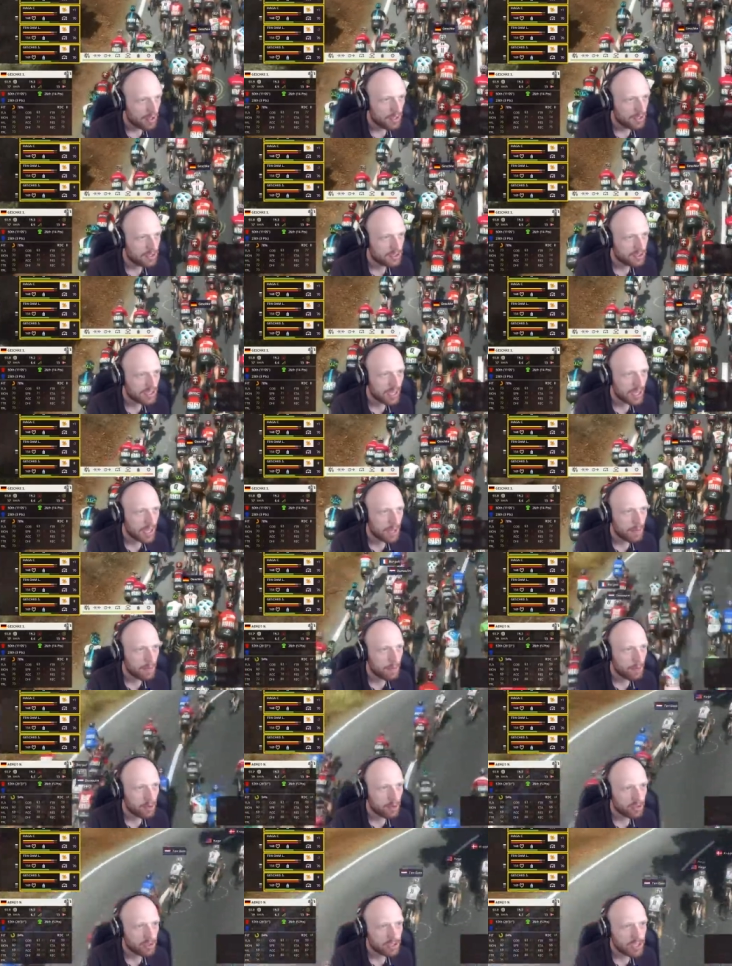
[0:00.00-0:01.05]
let's get
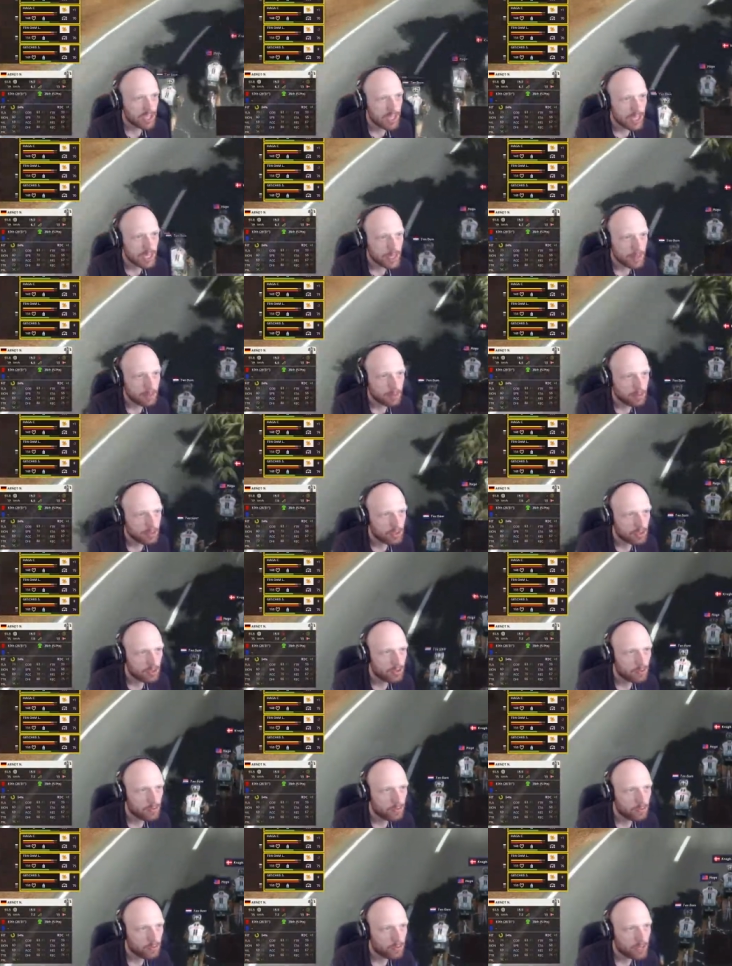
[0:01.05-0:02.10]
my team
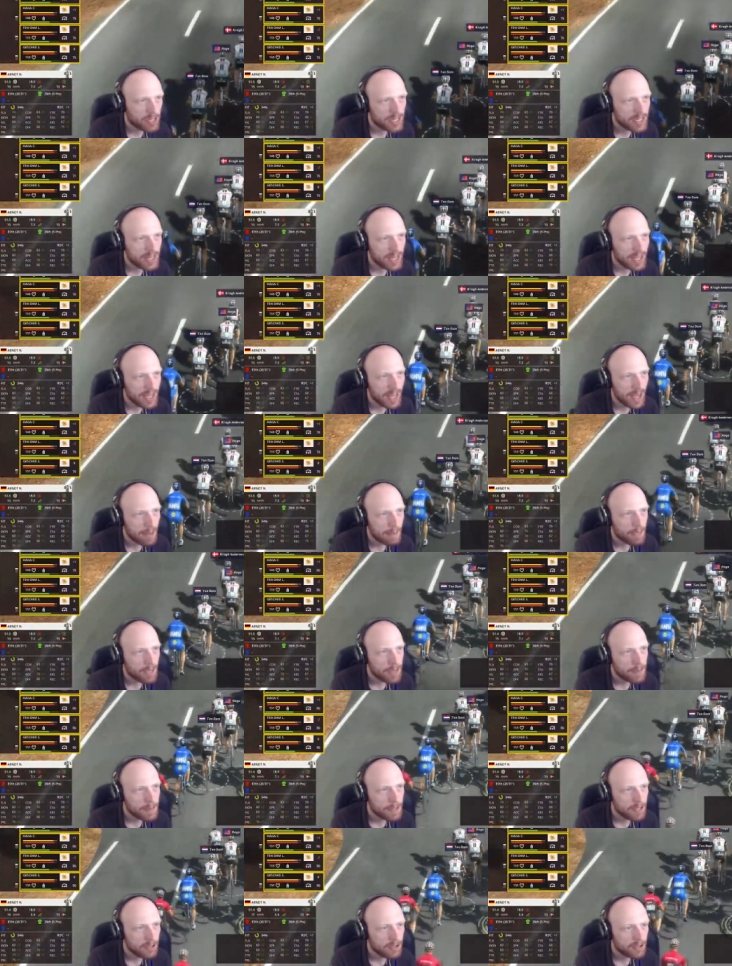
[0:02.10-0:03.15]
to relay out
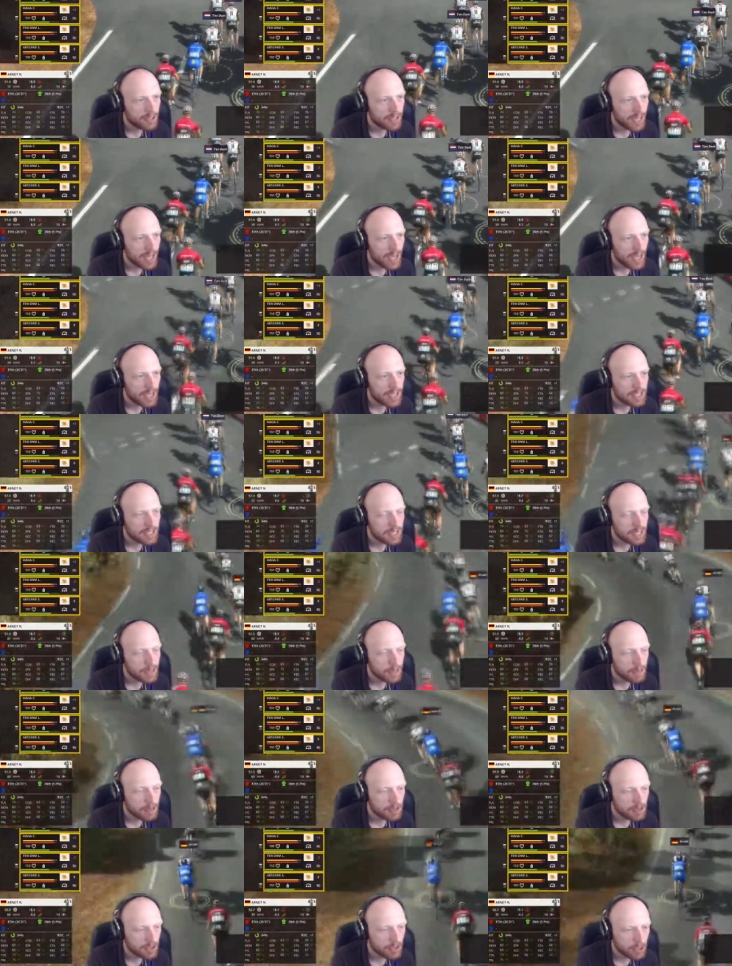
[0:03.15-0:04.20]
maybe like an 80 up
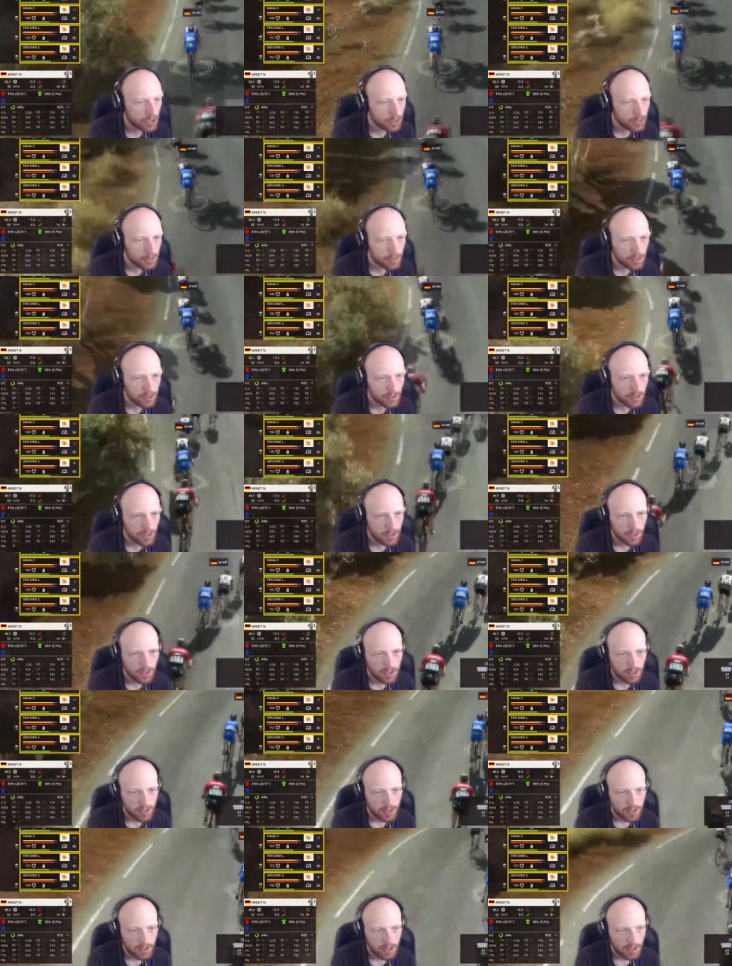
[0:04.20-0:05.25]
this climb,
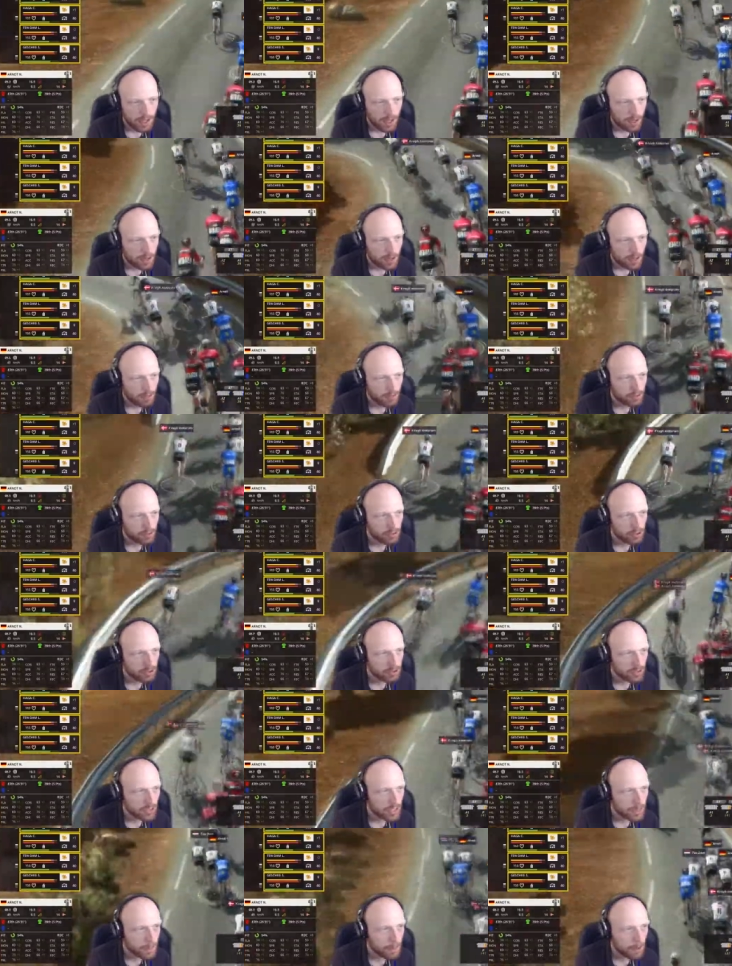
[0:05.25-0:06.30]
and uh, we'll
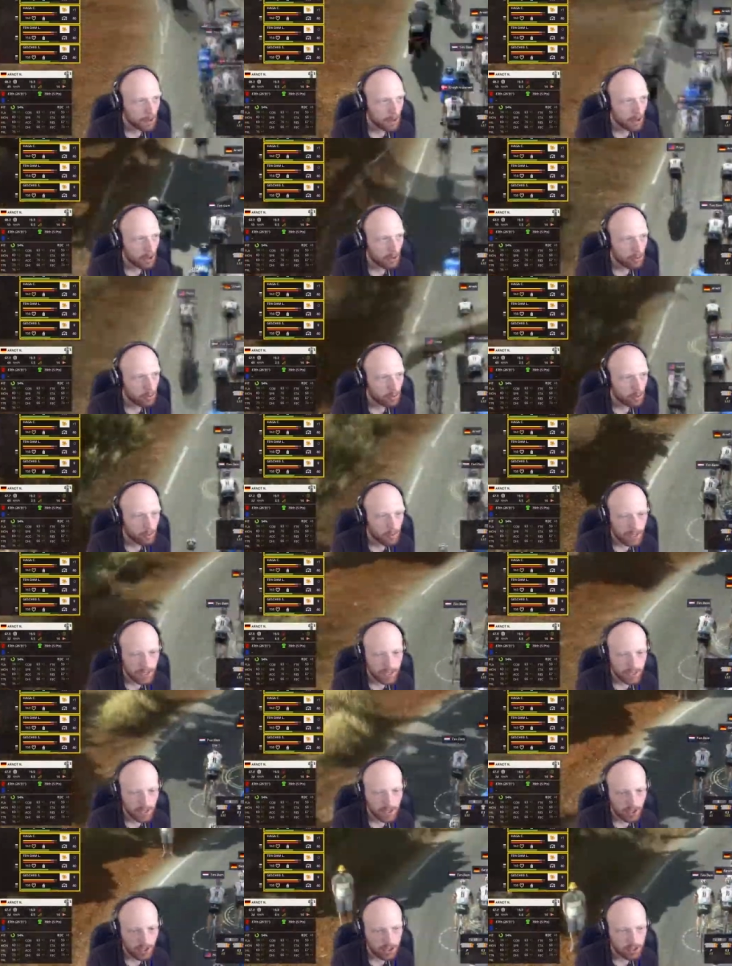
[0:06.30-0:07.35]
just keep an eye on all the
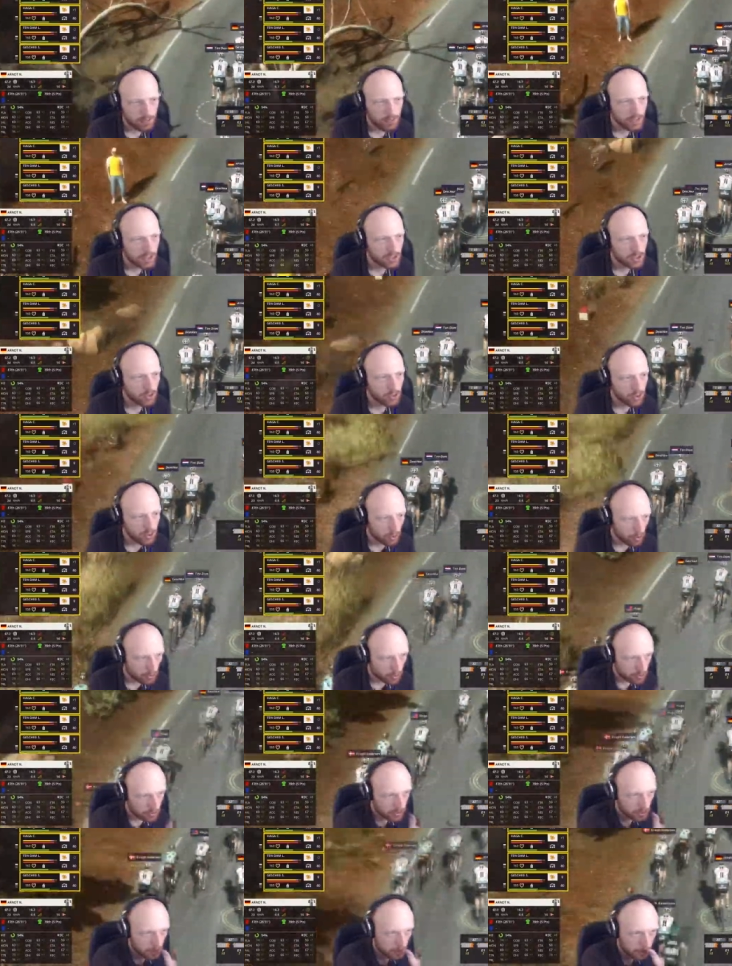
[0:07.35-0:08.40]
main guys. Make sure no
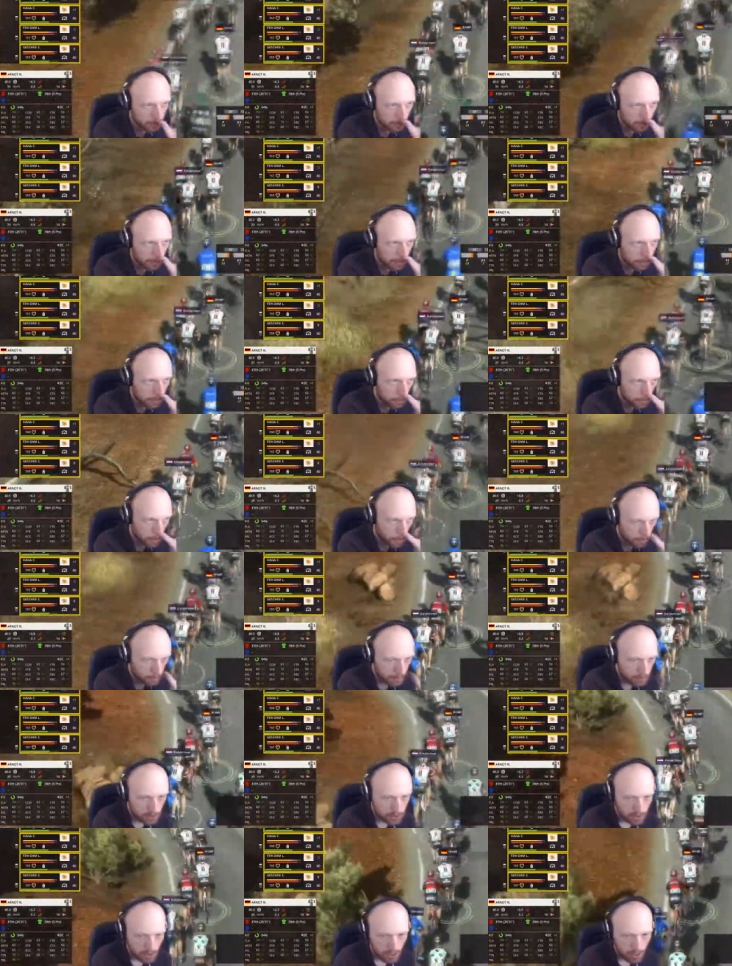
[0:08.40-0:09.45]
one starts to get
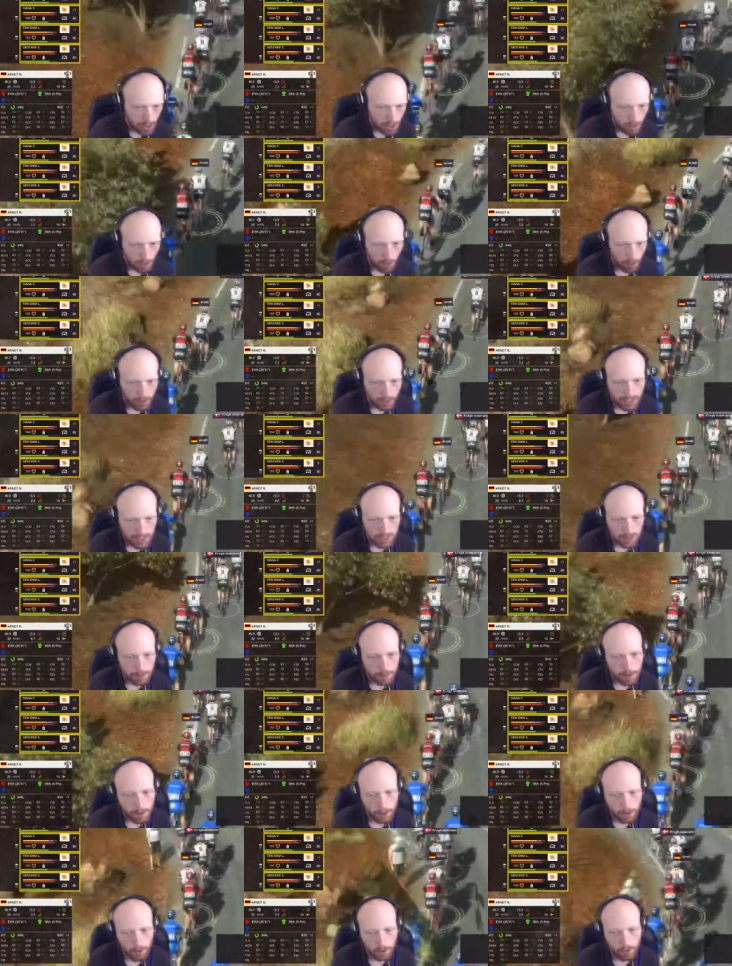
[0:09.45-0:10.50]
dropped. But we need to
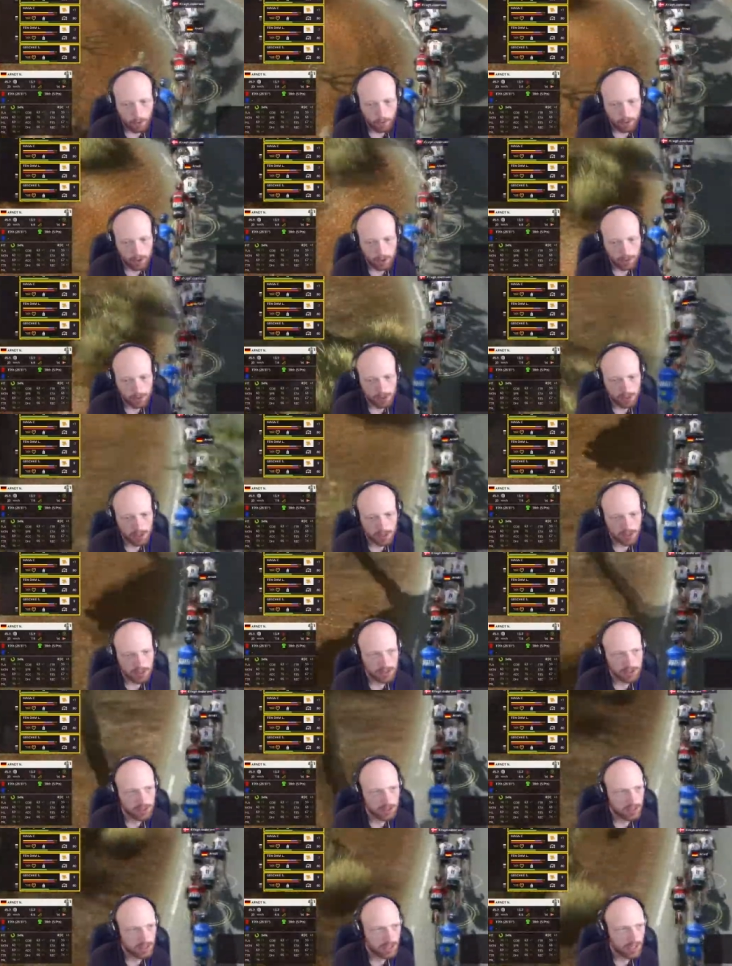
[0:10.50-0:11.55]
put all the
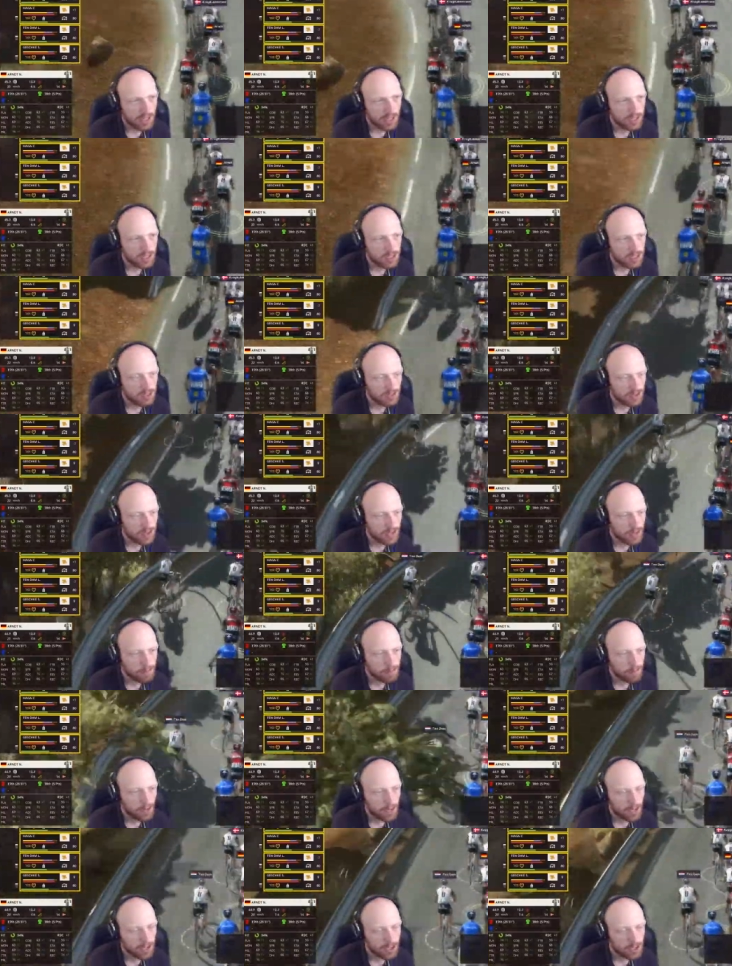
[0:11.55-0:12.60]
sprinters in severe
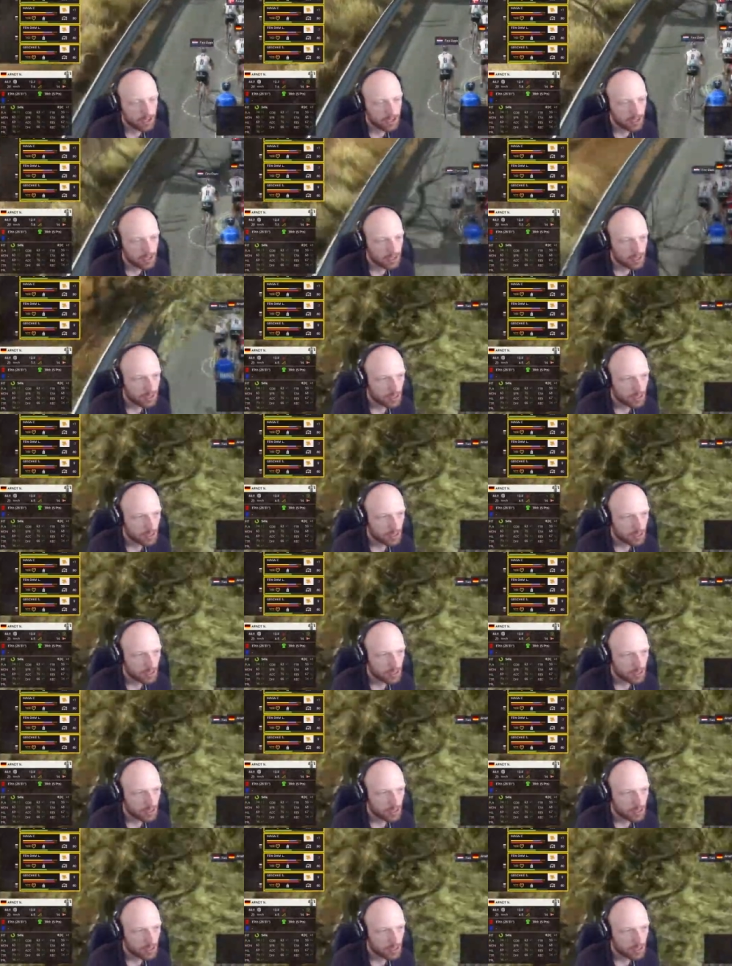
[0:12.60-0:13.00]
pressure,